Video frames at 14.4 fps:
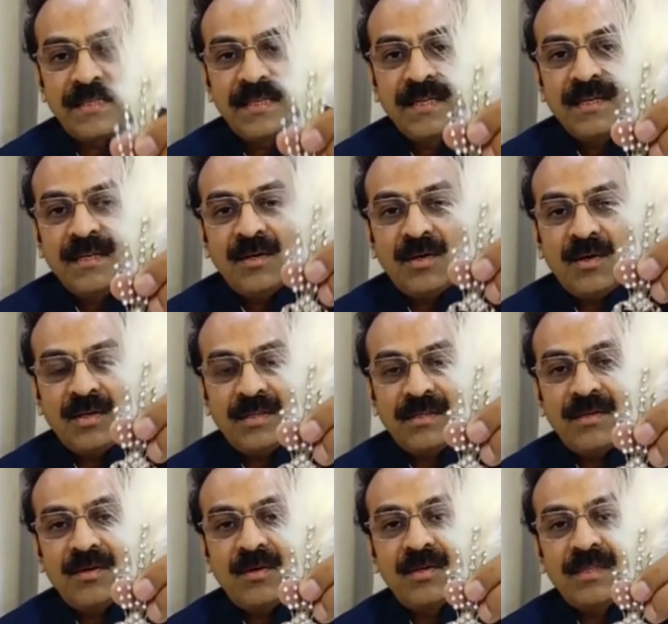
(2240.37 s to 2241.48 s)
on,
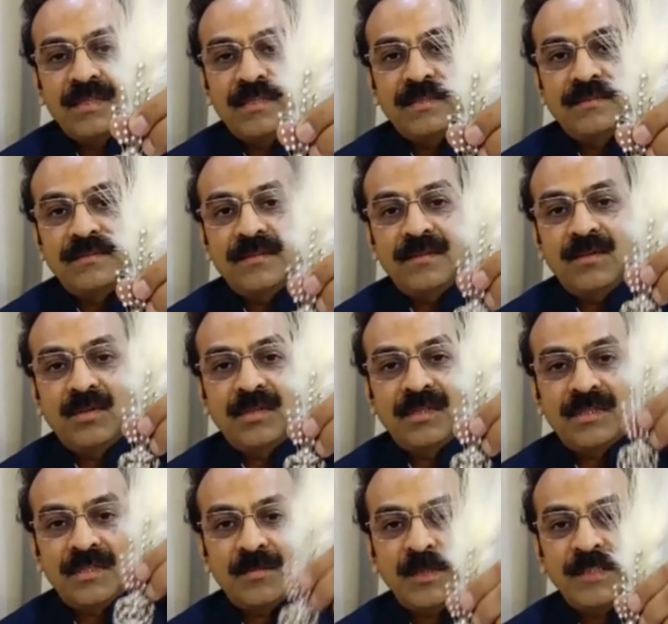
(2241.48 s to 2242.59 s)
on, a, on a
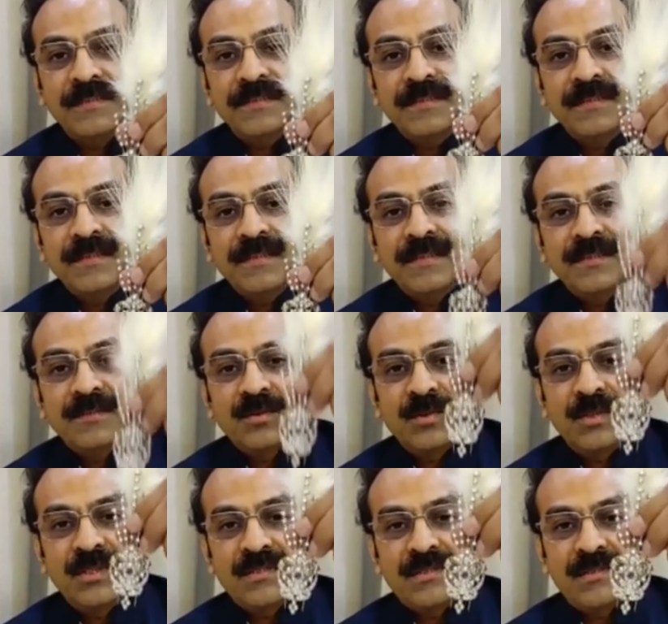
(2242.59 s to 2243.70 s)
turban. So
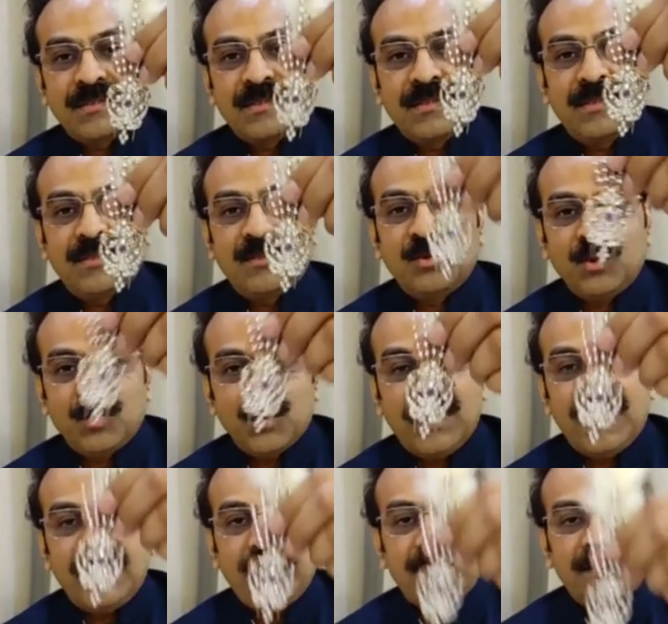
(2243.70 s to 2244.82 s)
this uh, usually
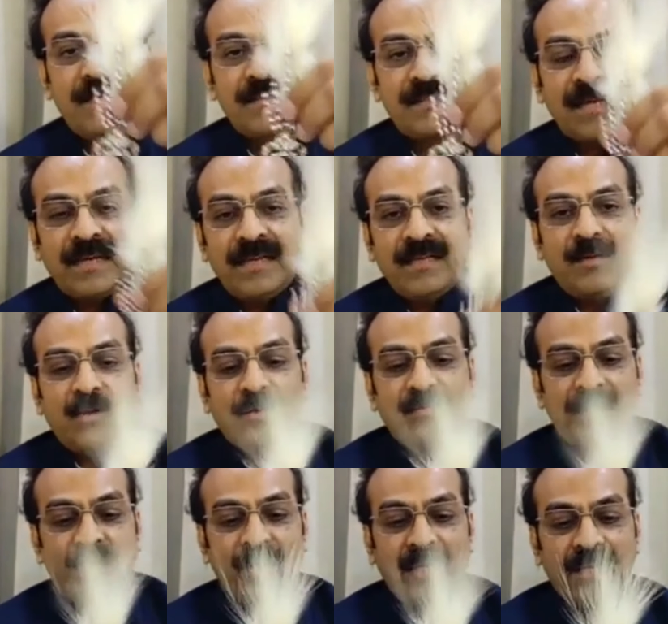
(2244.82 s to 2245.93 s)
is a sign of a
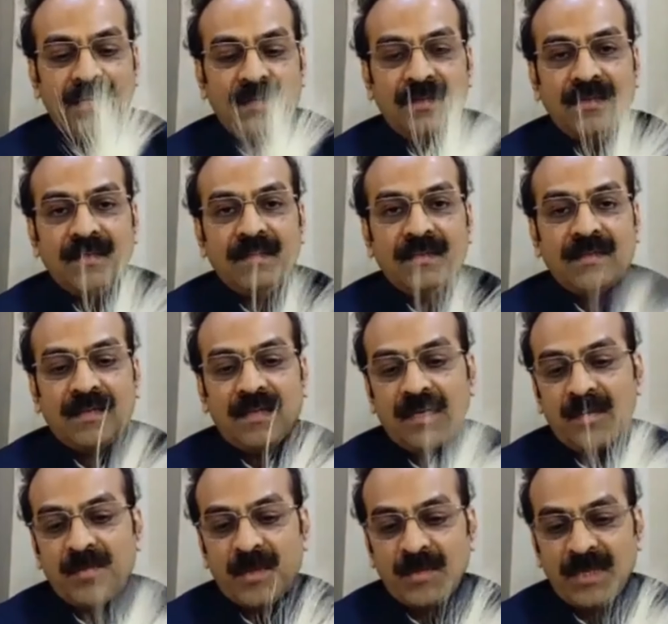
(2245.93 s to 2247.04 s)
royal, uh,
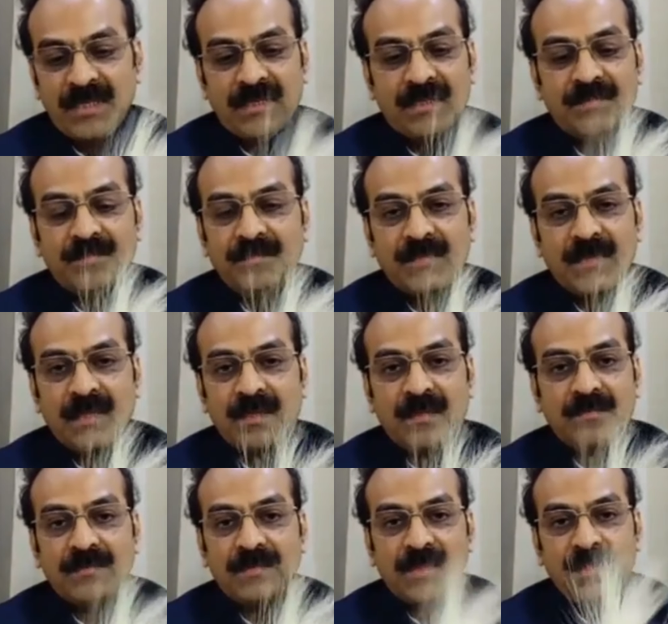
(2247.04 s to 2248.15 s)
maybe uh, uh,
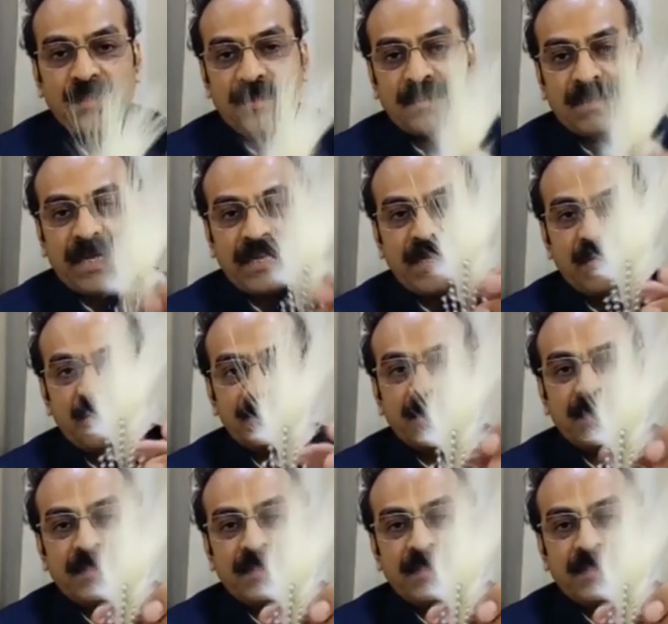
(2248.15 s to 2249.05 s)
uh, any of the